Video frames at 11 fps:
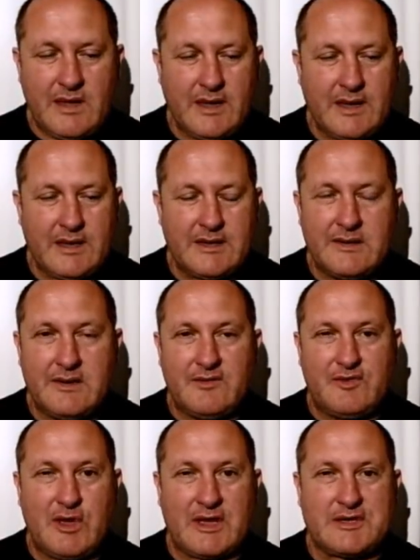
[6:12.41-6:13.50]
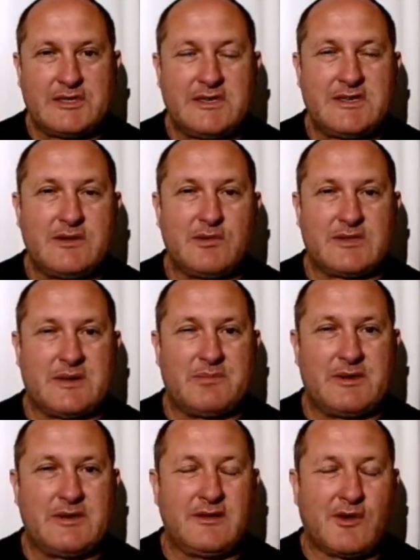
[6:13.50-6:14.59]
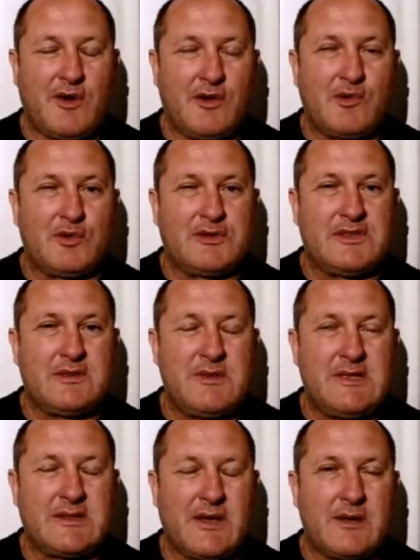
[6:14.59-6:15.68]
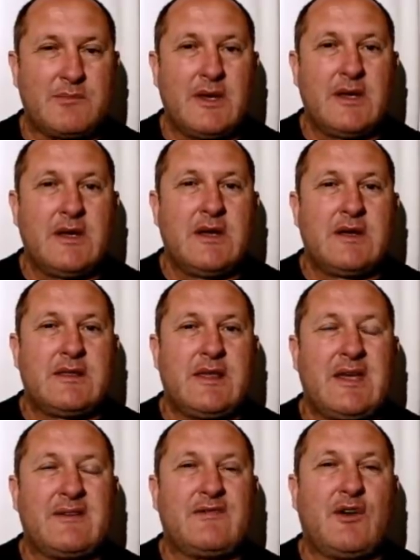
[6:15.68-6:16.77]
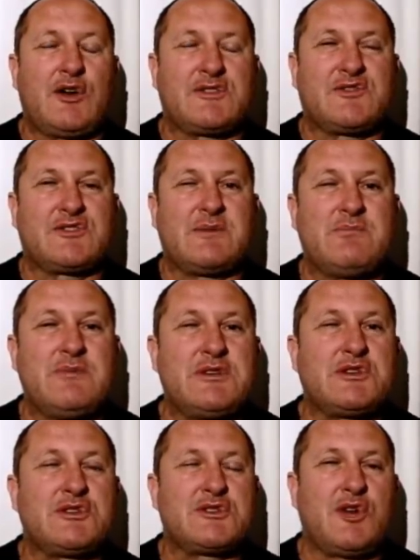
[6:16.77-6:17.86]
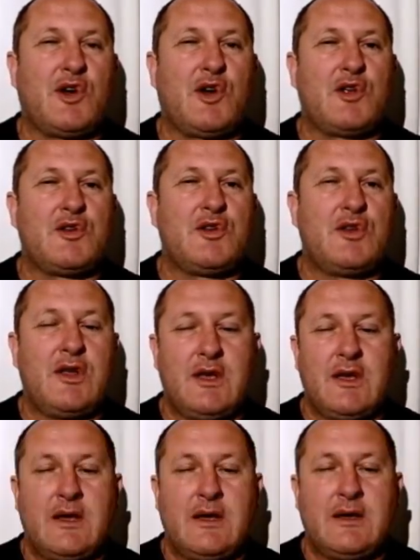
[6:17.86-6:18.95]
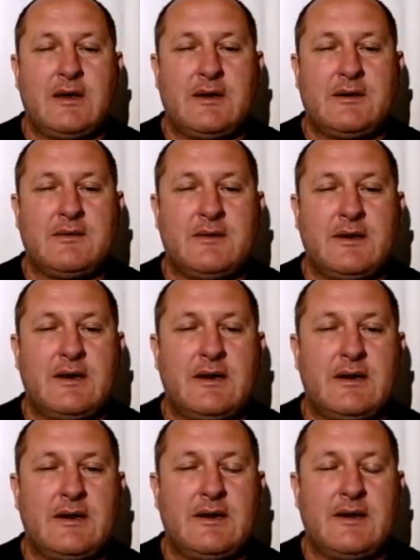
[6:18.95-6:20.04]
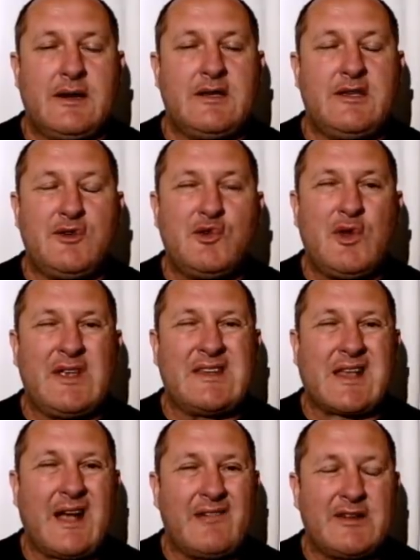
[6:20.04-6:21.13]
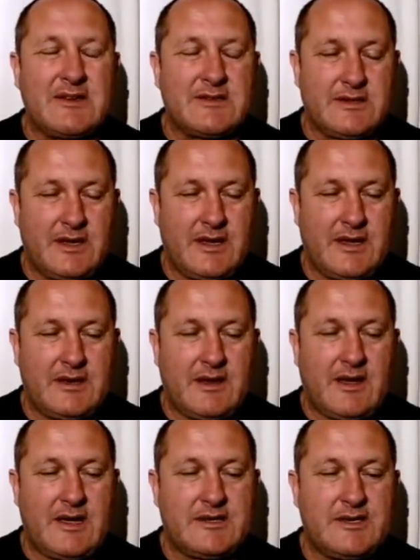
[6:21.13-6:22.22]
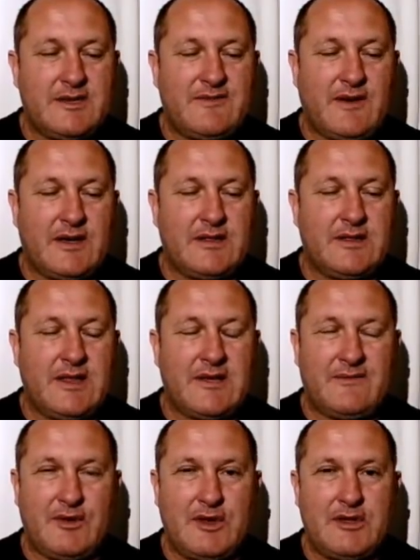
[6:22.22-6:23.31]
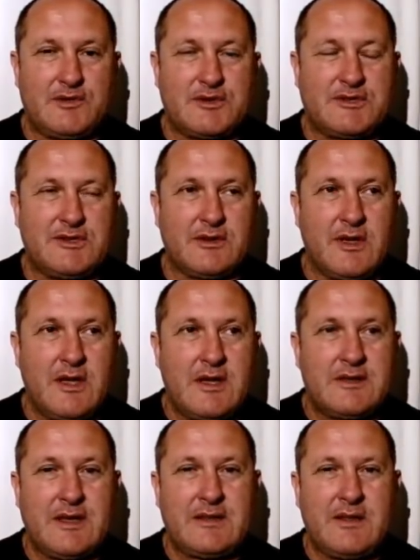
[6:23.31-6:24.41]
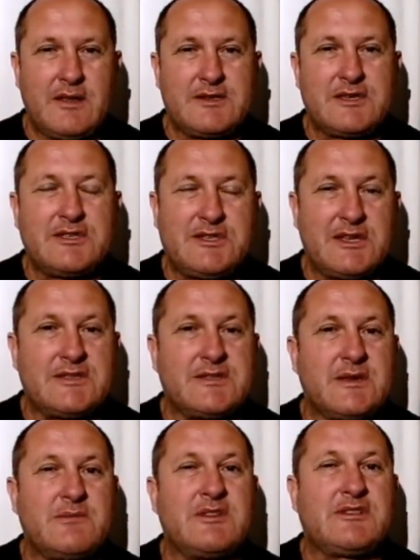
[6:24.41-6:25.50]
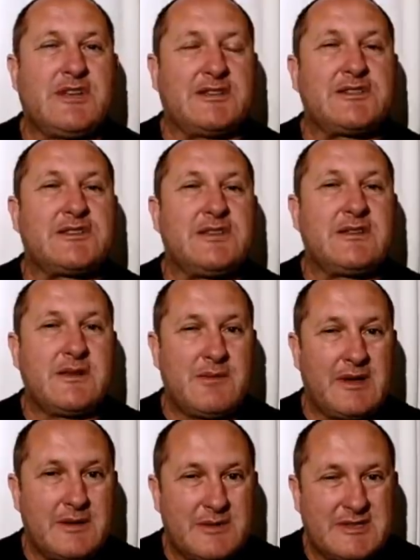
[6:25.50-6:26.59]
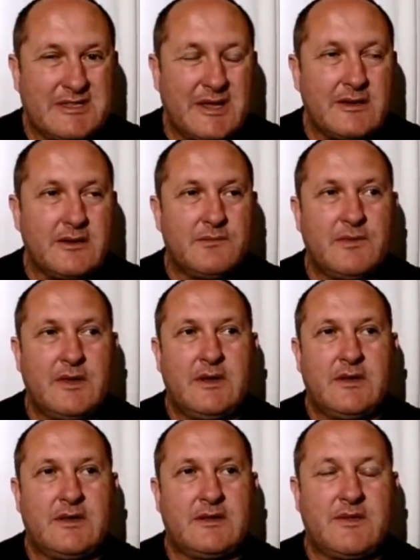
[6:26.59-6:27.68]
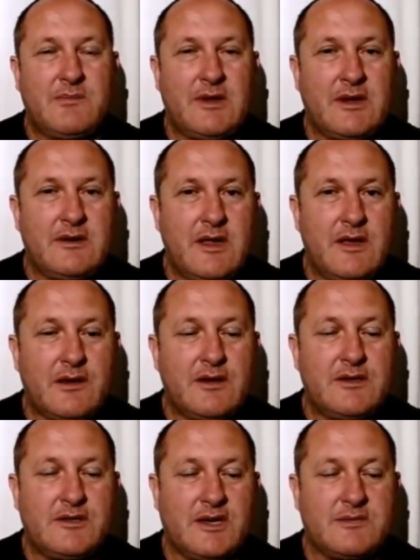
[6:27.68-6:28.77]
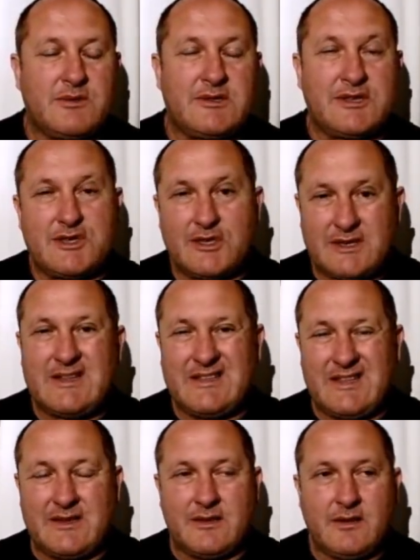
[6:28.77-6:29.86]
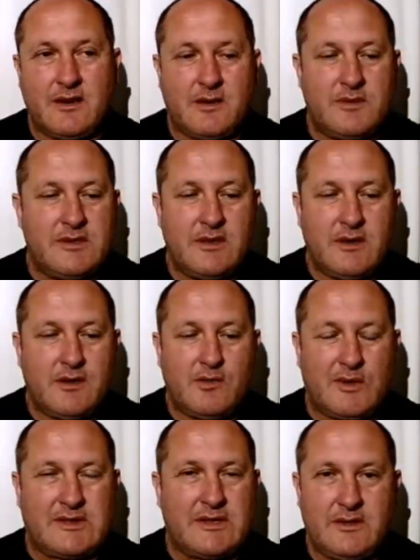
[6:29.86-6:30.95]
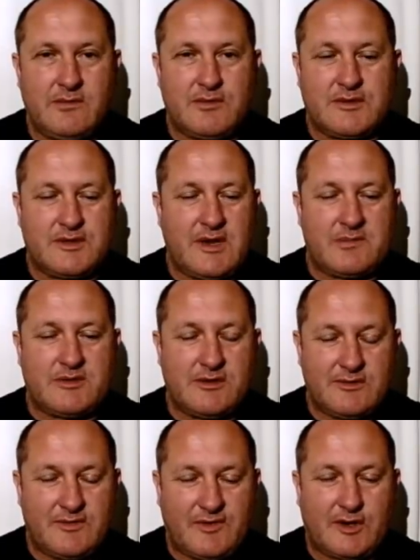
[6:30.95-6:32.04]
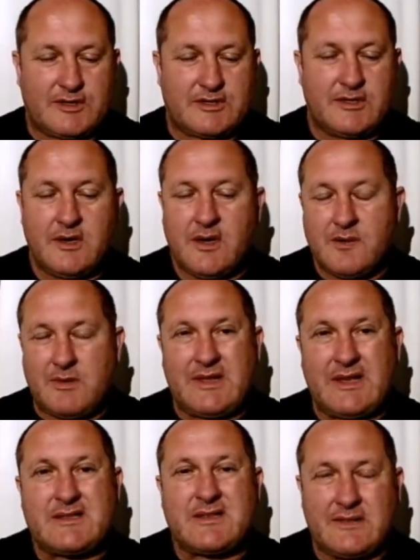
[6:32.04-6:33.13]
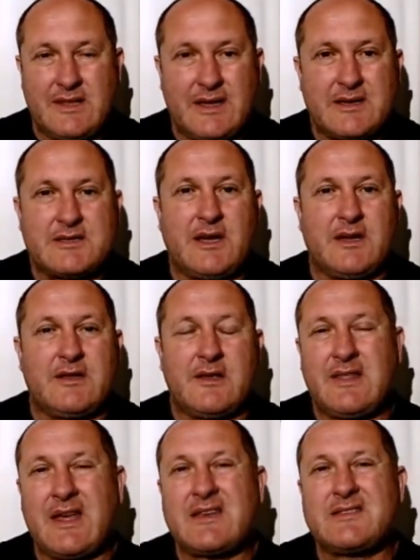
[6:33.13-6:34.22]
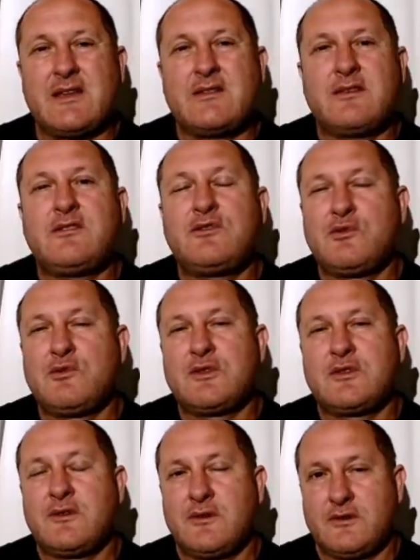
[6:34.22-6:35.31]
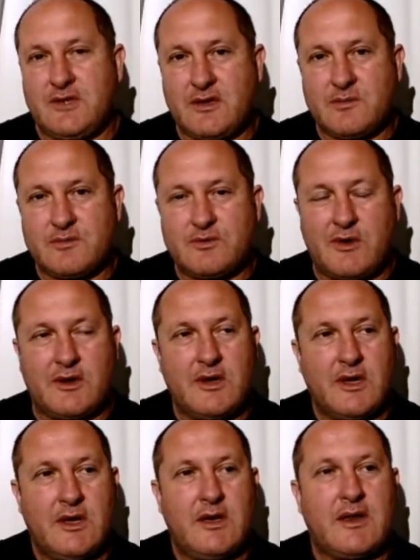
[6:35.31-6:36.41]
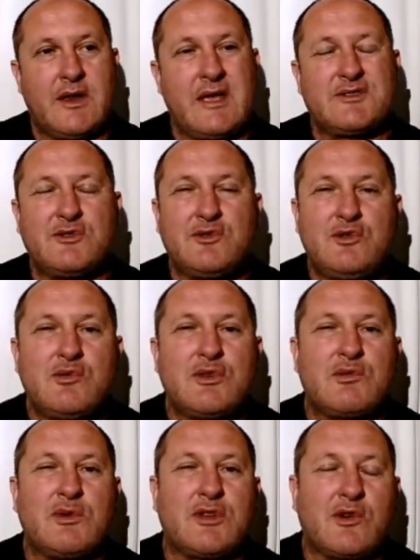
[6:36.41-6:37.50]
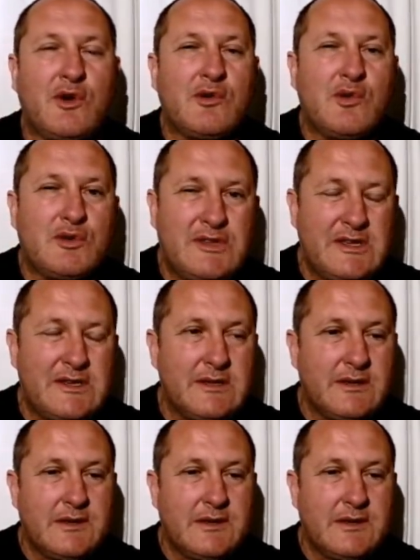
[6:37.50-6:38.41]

And if you actually see what's happening in the Concord in the meantime, they have asked for submissions on a UN covenant. And I actually find that very interesting. That suggests that some of the judges think they made a mistake, that they made an error in judgment. They certainly did. I mean, what they did was an absolute farce. But that's that aside, that has nothing to do with Jacob Zuma. It has to do with what the Concord did.